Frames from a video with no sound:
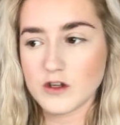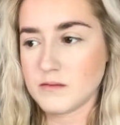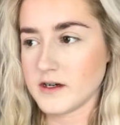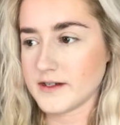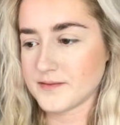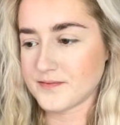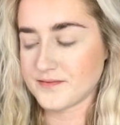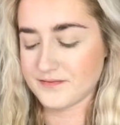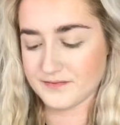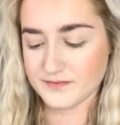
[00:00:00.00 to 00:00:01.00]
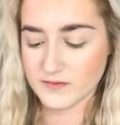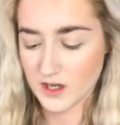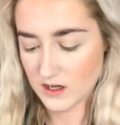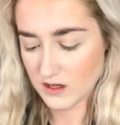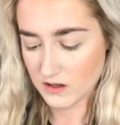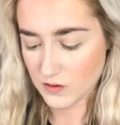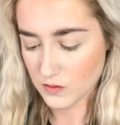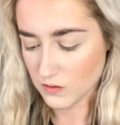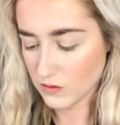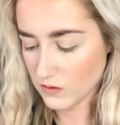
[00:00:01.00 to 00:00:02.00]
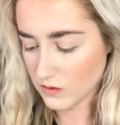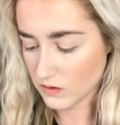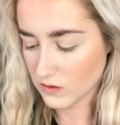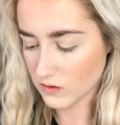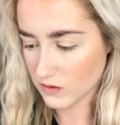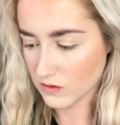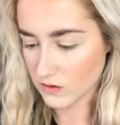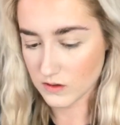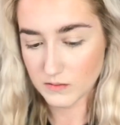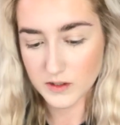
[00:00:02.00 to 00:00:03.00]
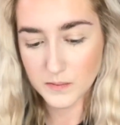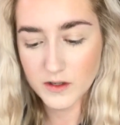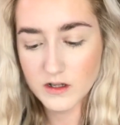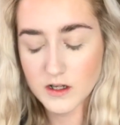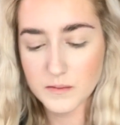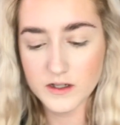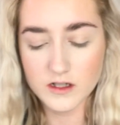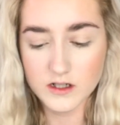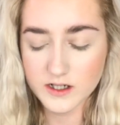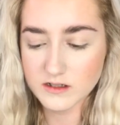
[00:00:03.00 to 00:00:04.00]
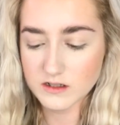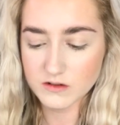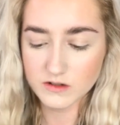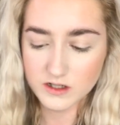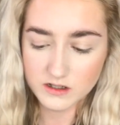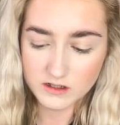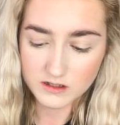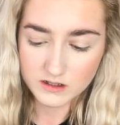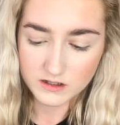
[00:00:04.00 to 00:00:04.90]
Goodbye. Ooh, I'm going to put a little bit in the lid so that...